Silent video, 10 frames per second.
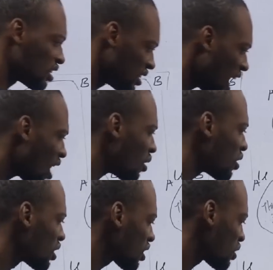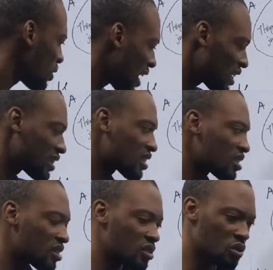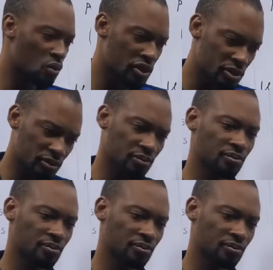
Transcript: Now you ask your question.